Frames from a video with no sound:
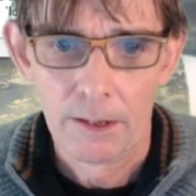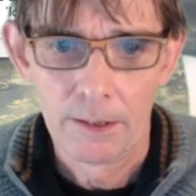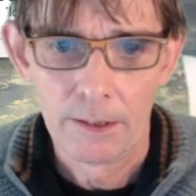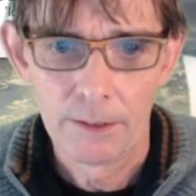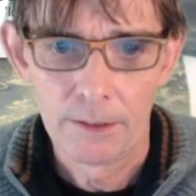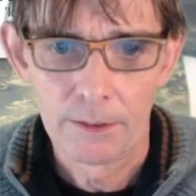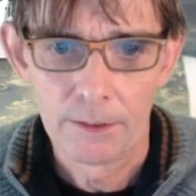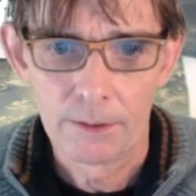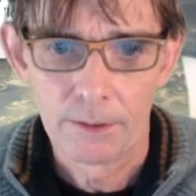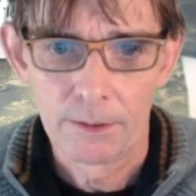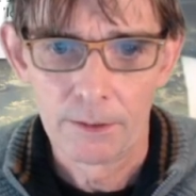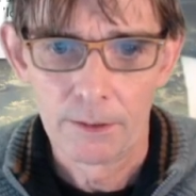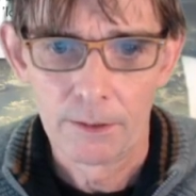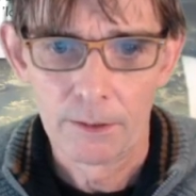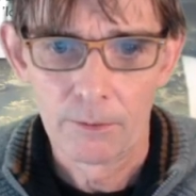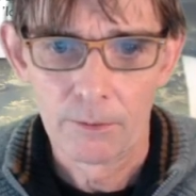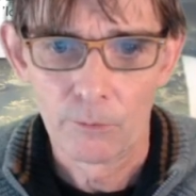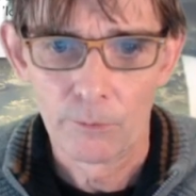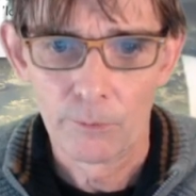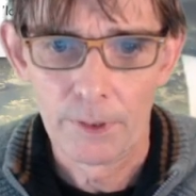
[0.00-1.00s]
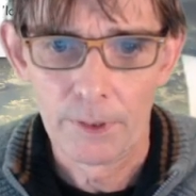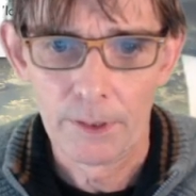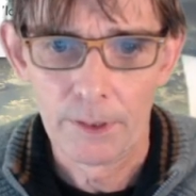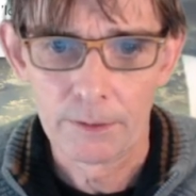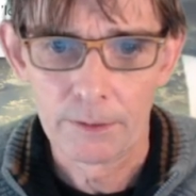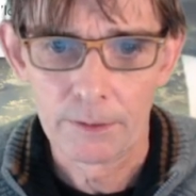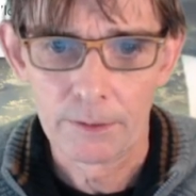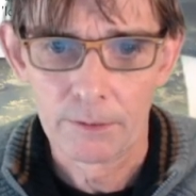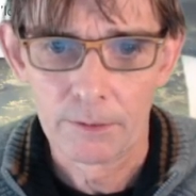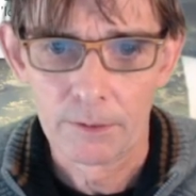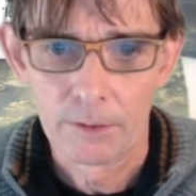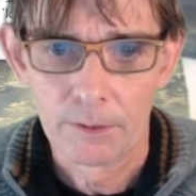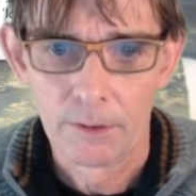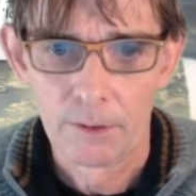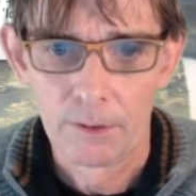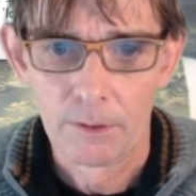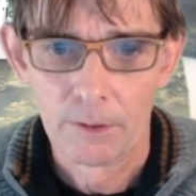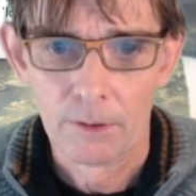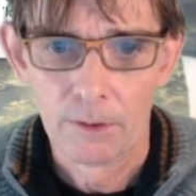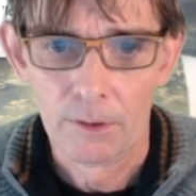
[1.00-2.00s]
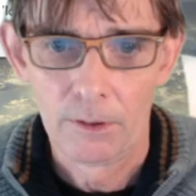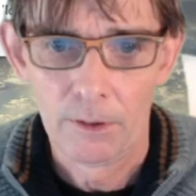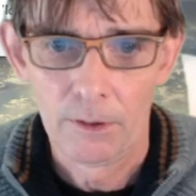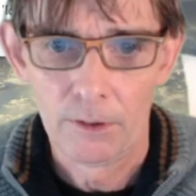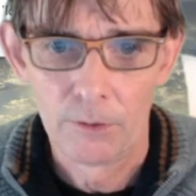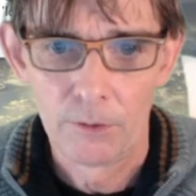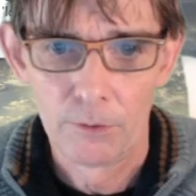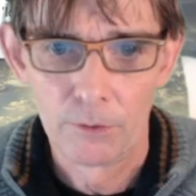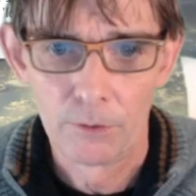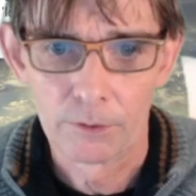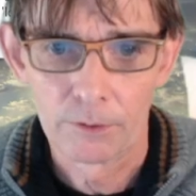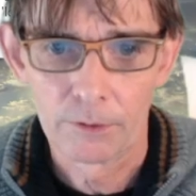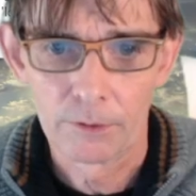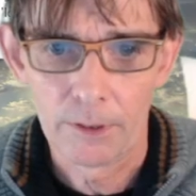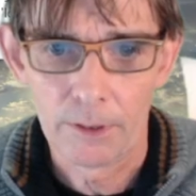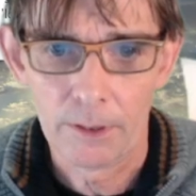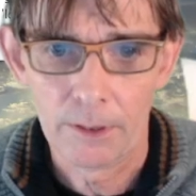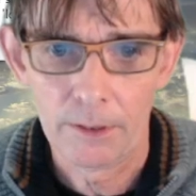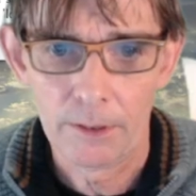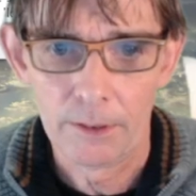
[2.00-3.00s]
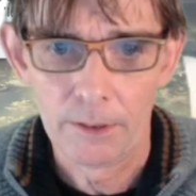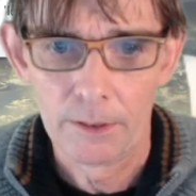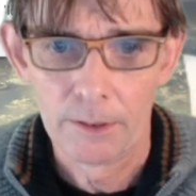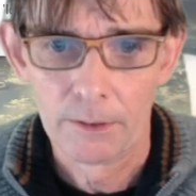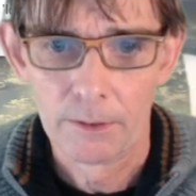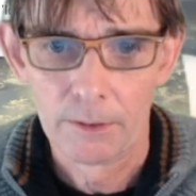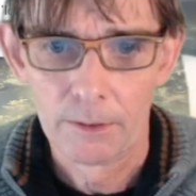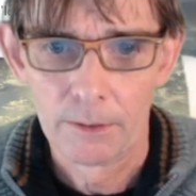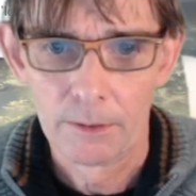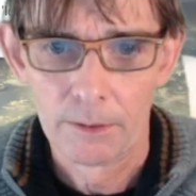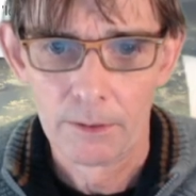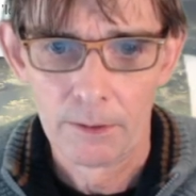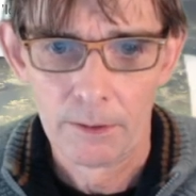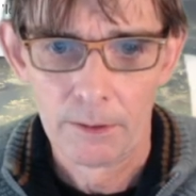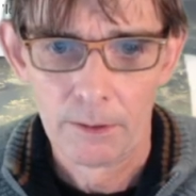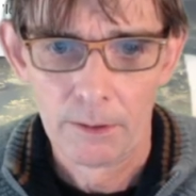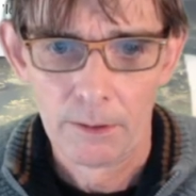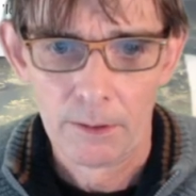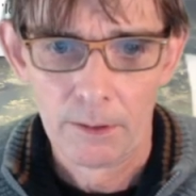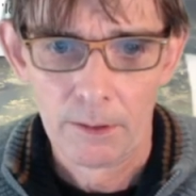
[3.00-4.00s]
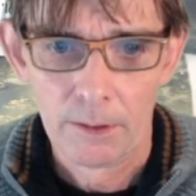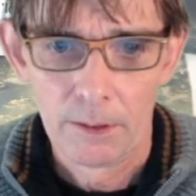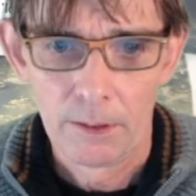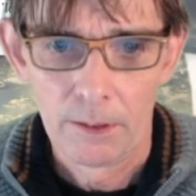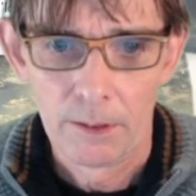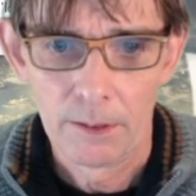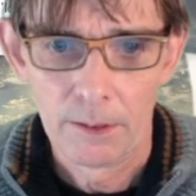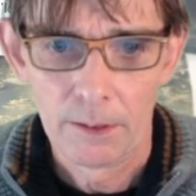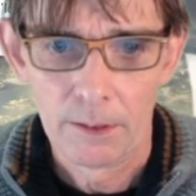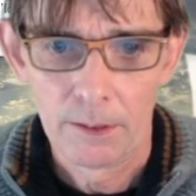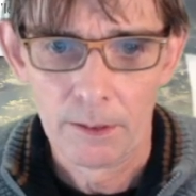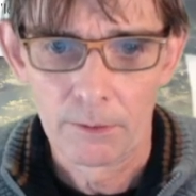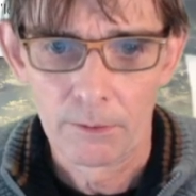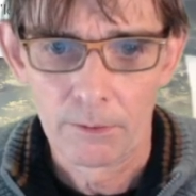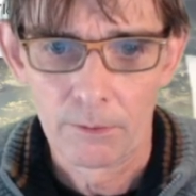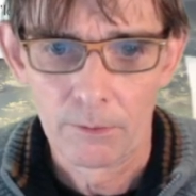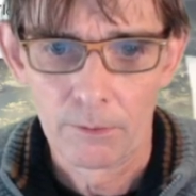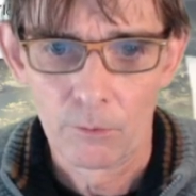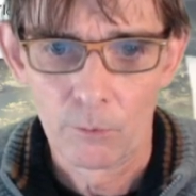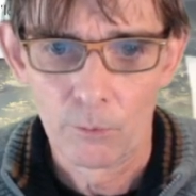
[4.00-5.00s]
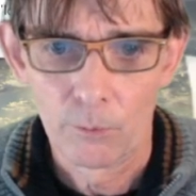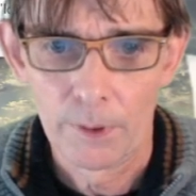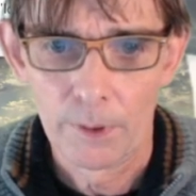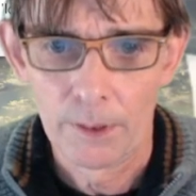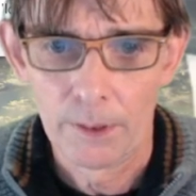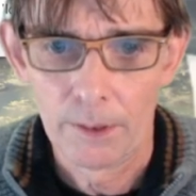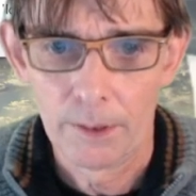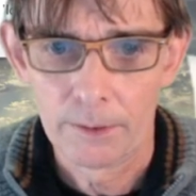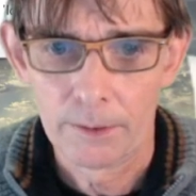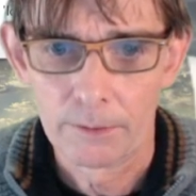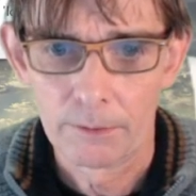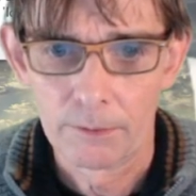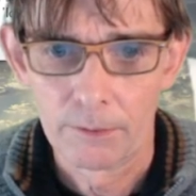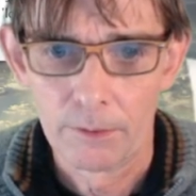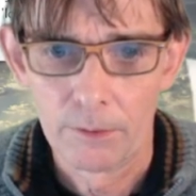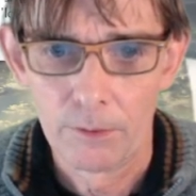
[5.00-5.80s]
here we had not A, here we had